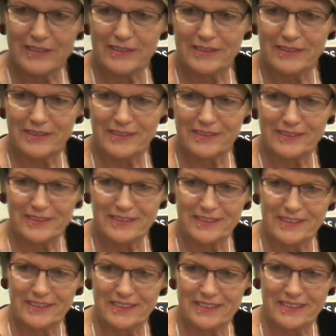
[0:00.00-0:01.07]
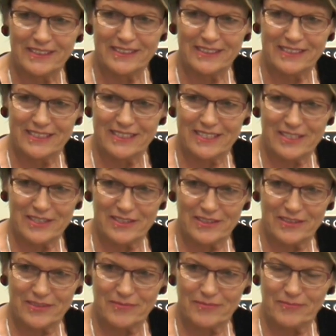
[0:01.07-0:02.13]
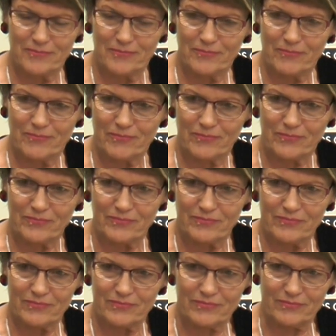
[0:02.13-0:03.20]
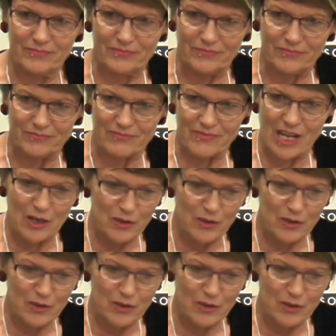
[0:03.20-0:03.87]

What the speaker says: Yes. What about Thomas Harris? You talked